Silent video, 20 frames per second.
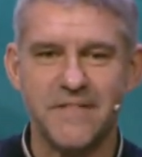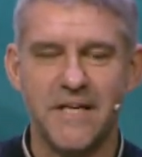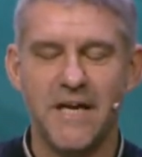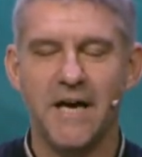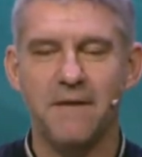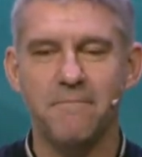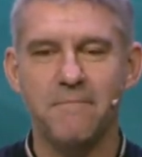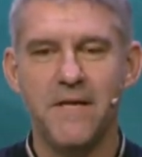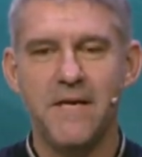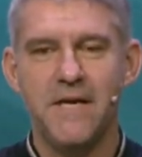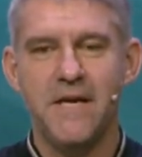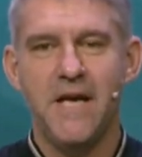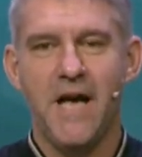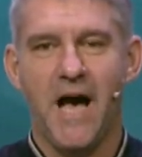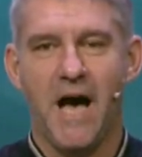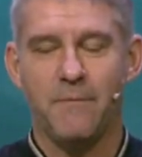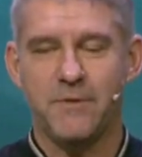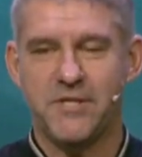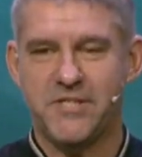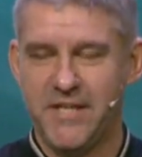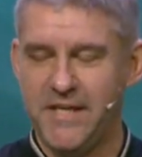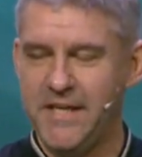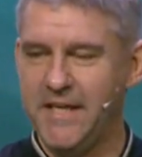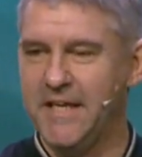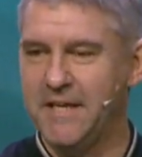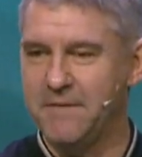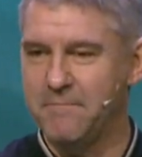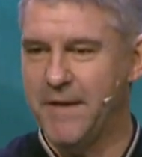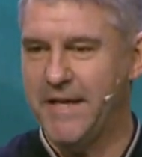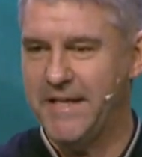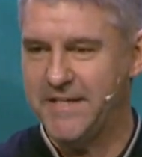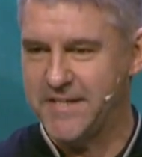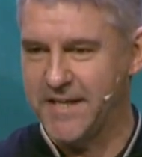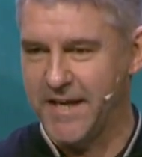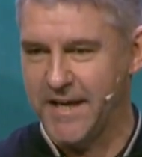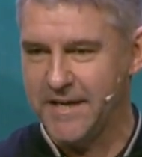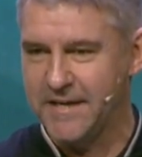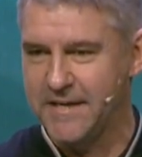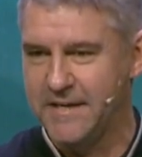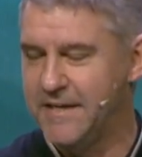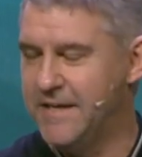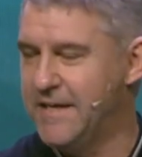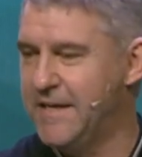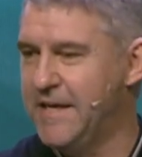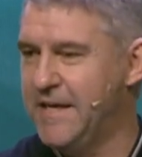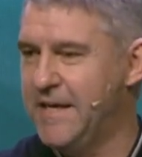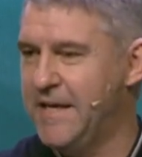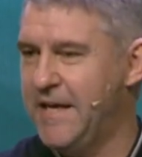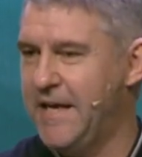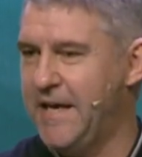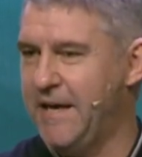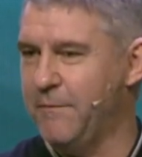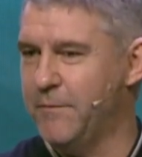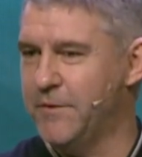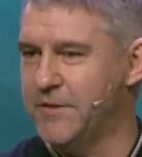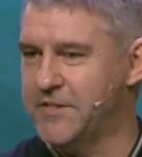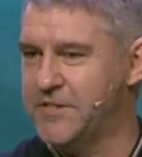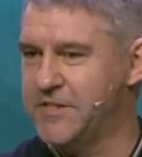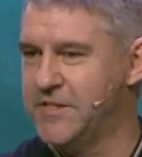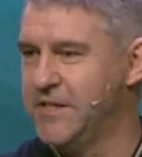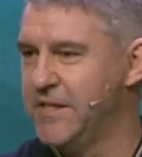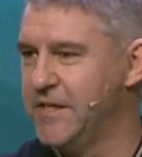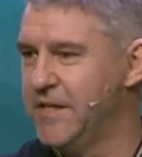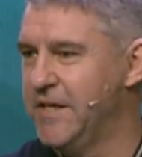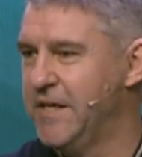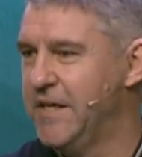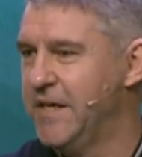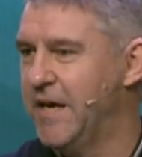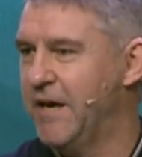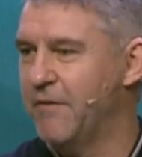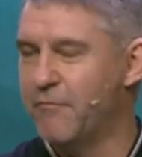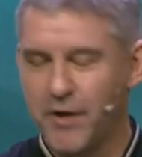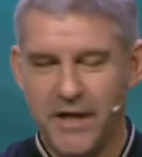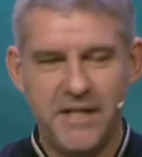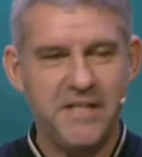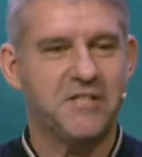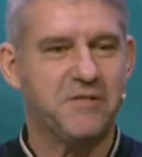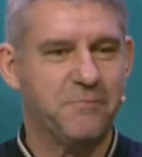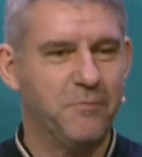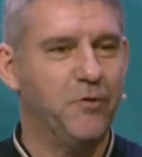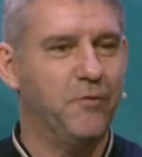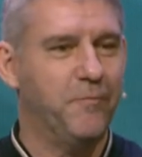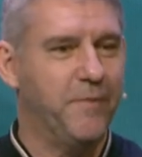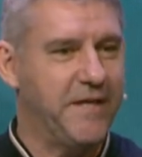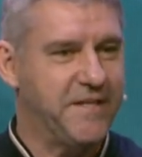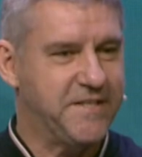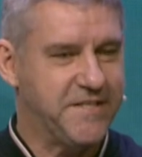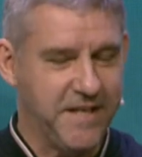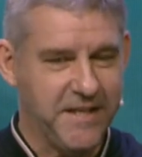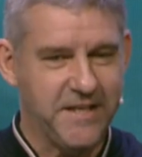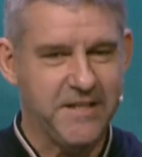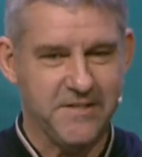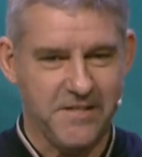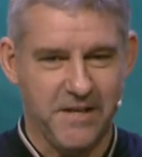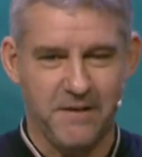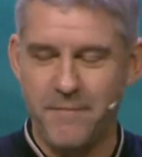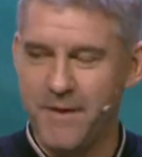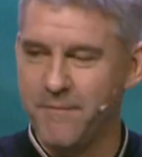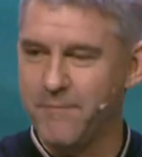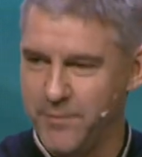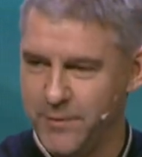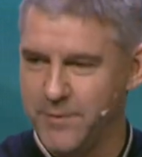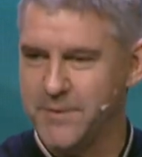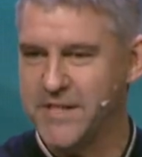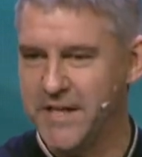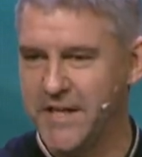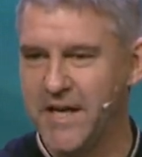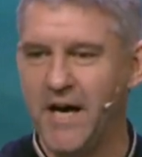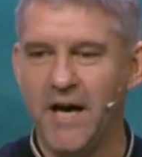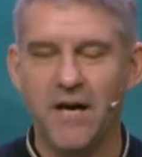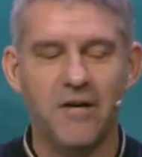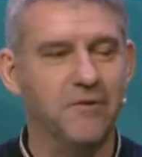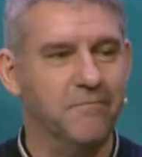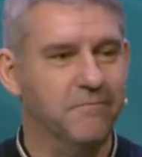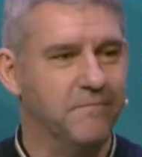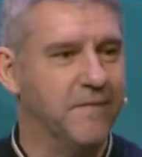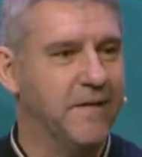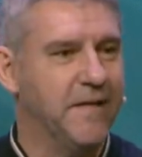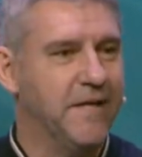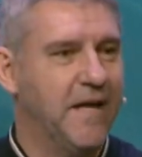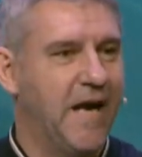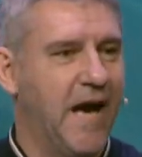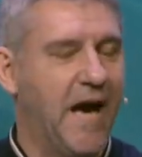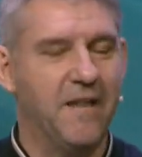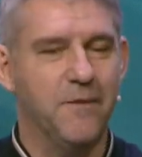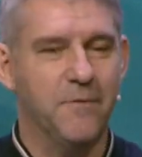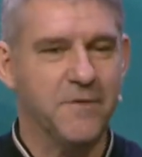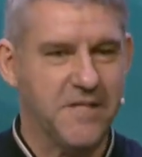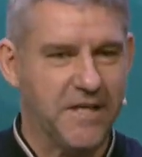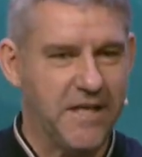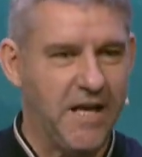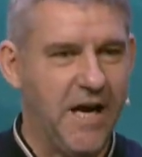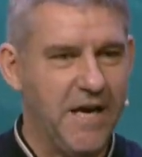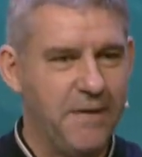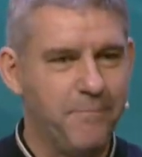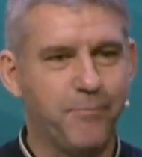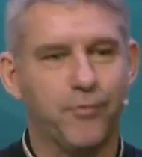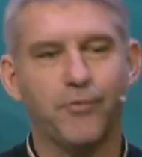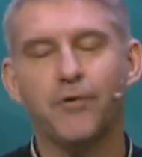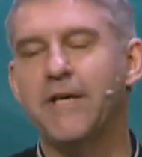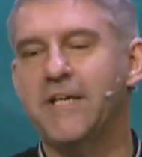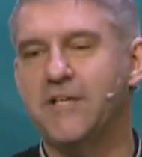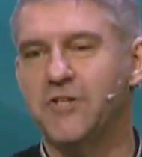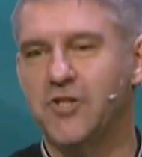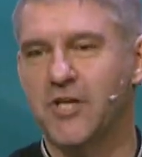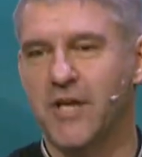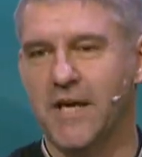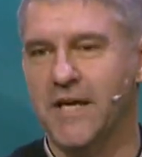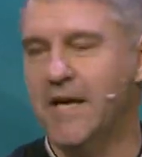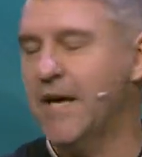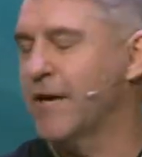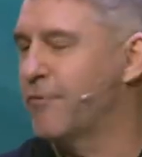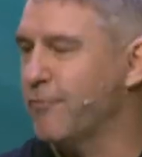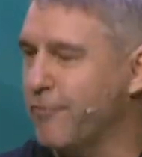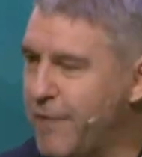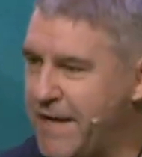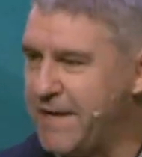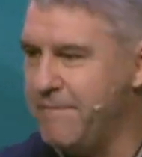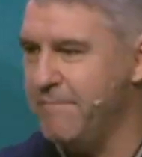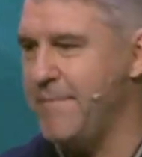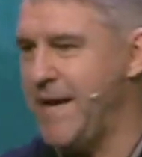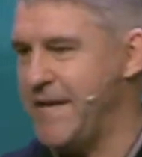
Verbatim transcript: um, I was sitting in a meeting it was a really small meeting because I remember it was in a home. And there was a guy preaching a great